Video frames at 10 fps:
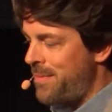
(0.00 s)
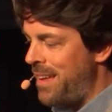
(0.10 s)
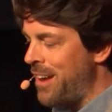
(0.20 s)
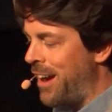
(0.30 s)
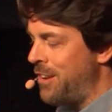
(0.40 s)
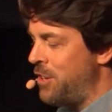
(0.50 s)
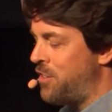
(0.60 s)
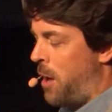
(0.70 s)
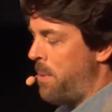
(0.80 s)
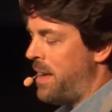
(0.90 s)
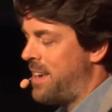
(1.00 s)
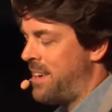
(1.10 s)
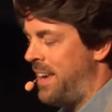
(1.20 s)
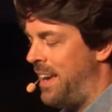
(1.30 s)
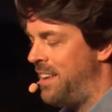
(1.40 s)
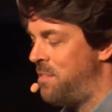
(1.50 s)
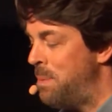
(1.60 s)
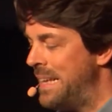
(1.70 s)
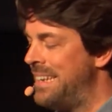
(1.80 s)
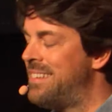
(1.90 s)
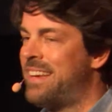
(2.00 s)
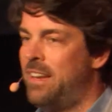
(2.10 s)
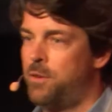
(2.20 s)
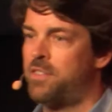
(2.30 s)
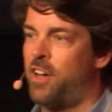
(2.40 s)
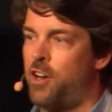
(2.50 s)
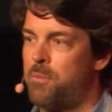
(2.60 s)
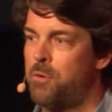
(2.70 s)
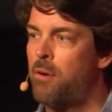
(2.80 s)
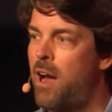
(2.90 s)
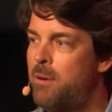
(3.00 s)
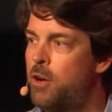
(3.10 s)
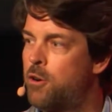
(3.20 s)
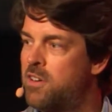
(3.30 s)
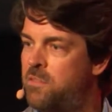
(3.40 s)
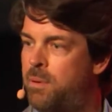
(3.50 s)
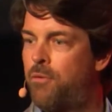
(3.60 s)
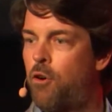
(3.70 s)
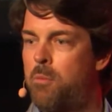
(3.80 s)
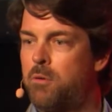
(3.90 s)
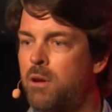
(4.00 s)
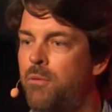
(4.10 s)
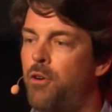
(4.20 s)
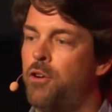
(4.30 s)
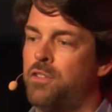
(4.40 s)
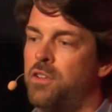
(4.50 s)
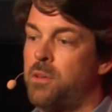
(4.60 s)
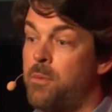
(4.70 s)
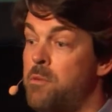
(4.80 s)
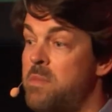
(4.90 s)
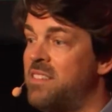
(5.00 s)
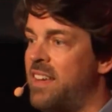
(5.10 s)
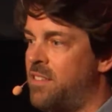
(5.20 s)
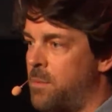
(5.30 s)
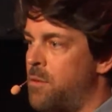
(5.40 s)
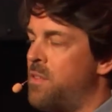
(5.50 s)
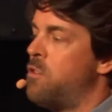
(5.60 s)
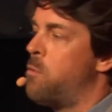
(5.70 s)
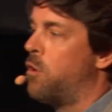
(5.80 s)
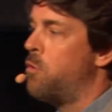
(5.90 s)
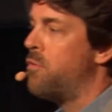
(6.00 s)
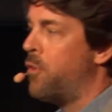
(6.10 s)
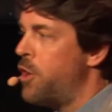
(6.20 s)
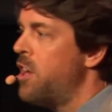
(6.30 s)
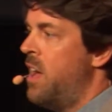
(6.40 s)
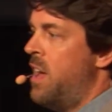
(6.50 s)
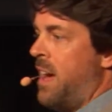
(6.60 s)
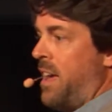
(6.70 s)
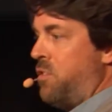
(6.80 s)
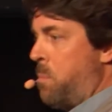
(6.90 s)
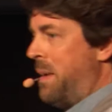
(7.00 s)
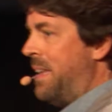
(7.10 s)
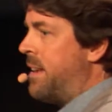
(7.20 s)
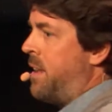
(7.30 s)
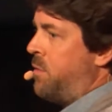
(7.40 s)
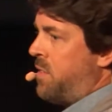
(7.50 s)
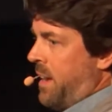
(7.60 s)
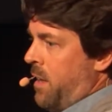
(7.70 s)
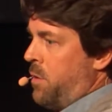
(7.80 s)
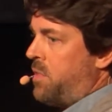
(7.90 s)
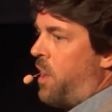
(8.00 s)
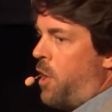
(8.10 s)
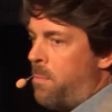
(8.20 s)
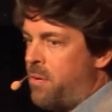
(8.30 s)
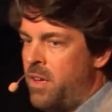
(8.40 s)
The topic is build and scale your startup. You've probably heard this before, but we'll focus on some of the mistakes, some of the things you want to avoid as you build and as you scale your startup.